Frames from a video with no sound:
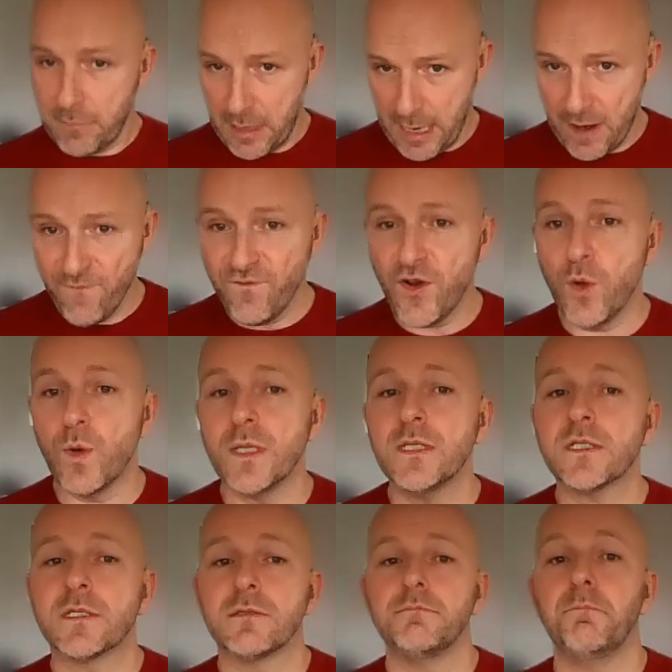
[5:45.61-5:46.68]

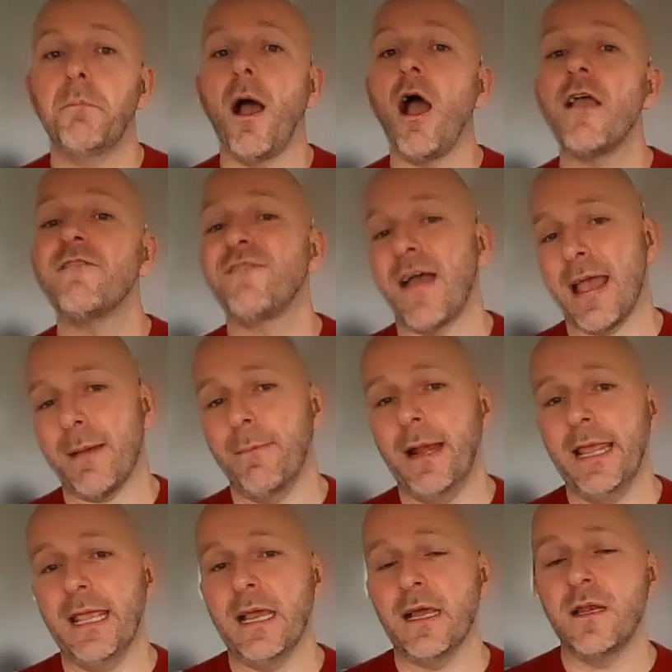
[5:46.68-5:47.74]
influenced by
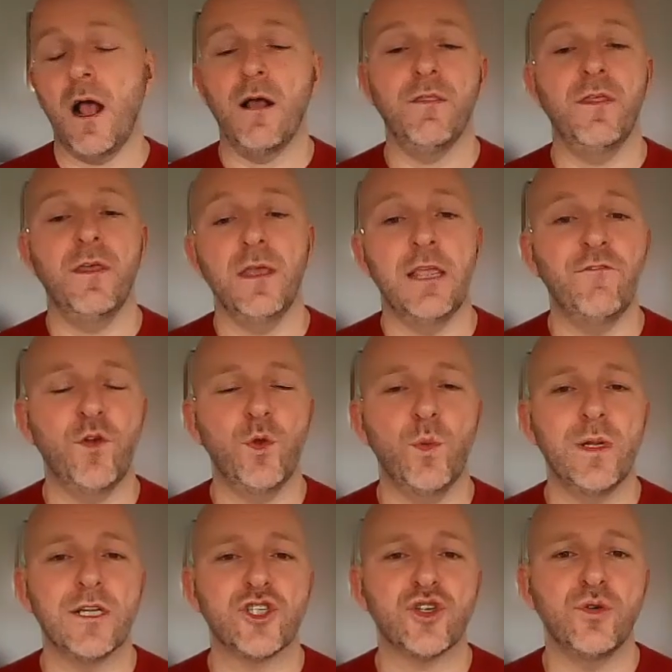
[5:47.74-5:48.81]
family and other
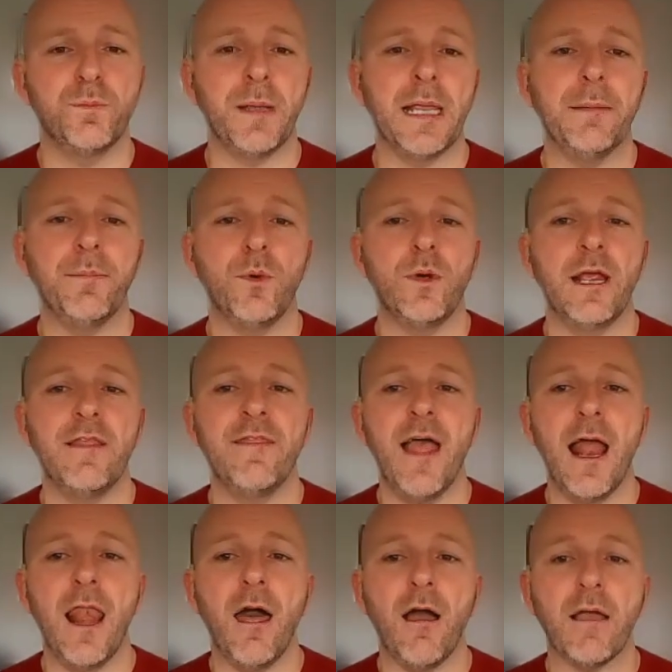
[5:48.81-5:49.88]
influential people in
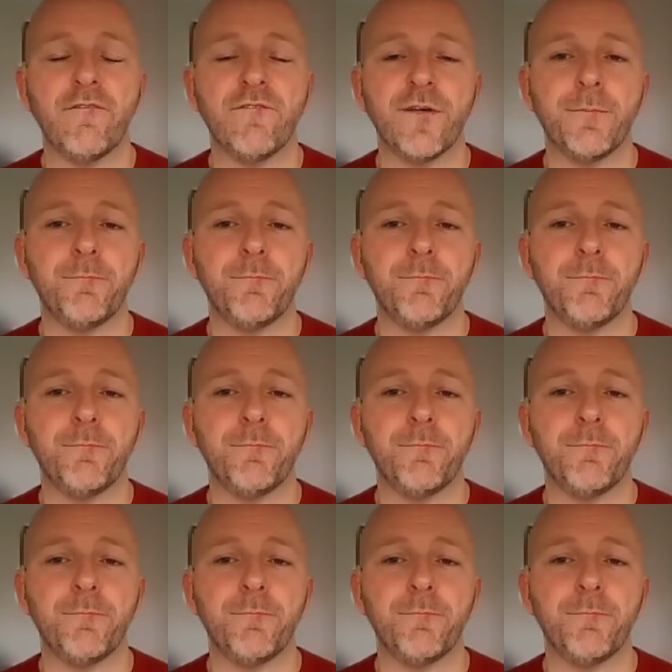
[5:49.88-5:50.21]
their life.